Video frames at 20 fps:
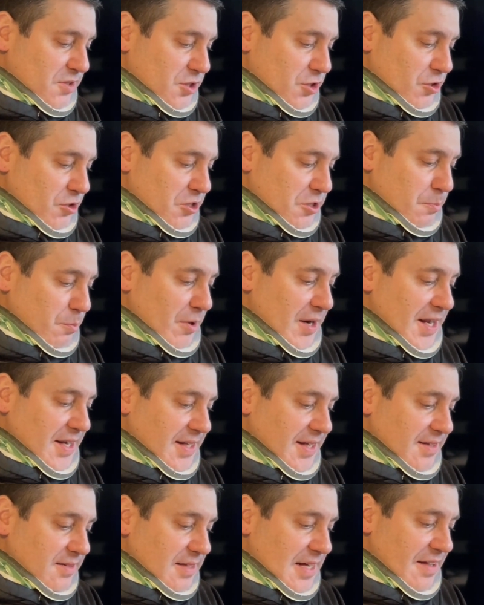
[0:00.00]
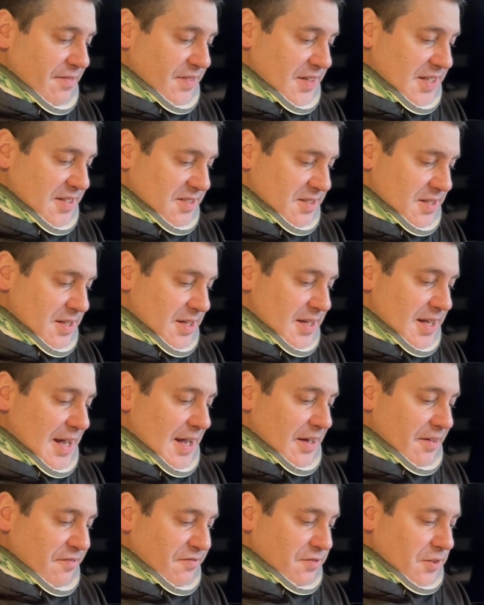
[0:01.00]
surge breaking levees
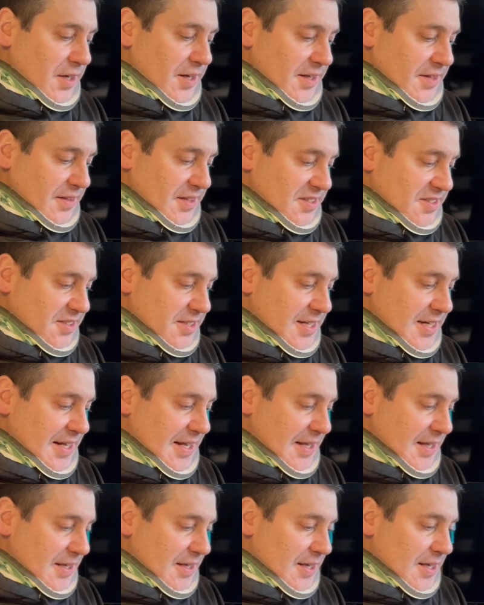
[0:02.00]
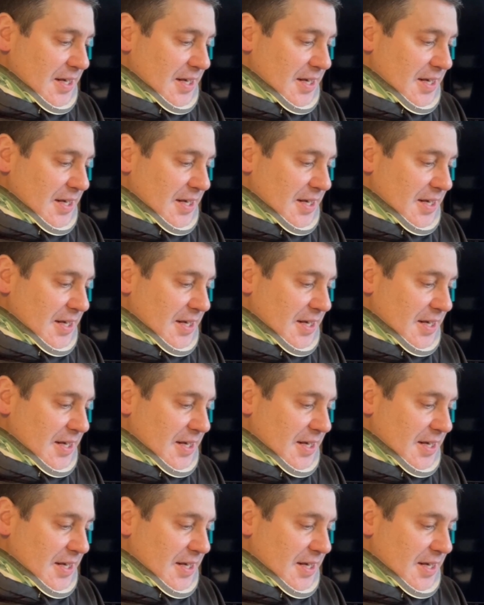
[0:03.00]
and flooding the city.